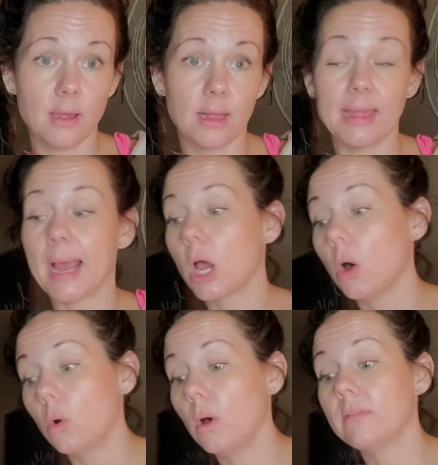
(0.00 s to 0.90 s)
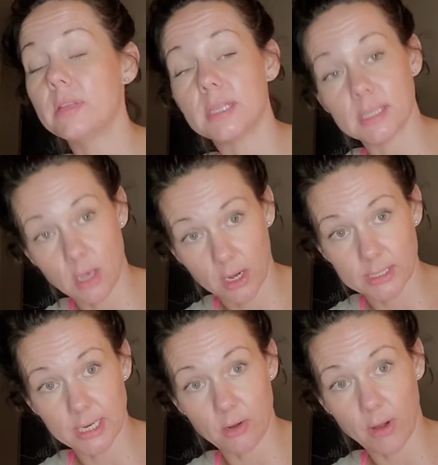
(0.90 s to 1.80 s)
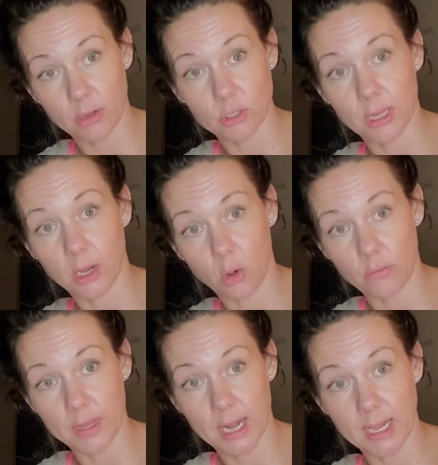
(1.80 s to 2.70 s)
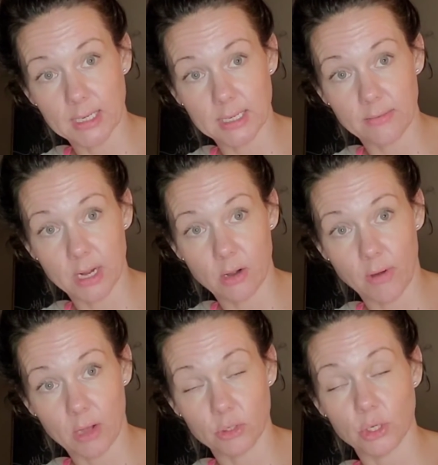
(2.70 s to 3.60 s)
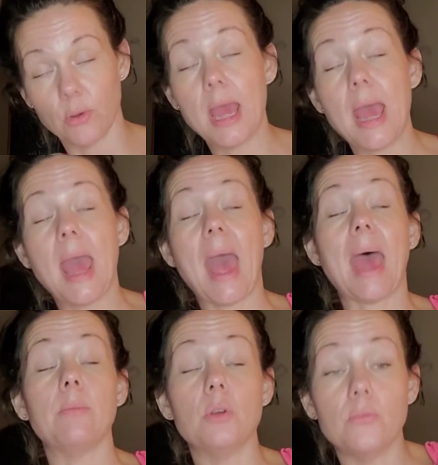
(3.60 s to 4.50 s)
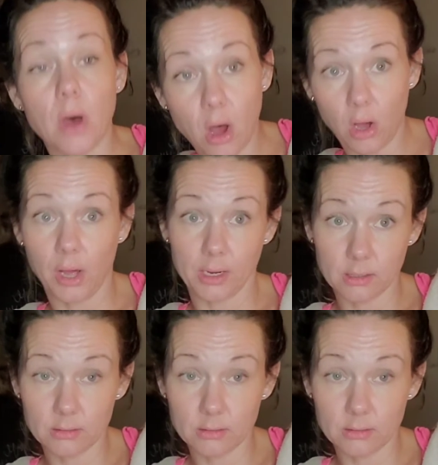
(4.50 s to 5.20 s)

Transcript: Let go of the dishonesty around you. Let go of the negativity around you and move on.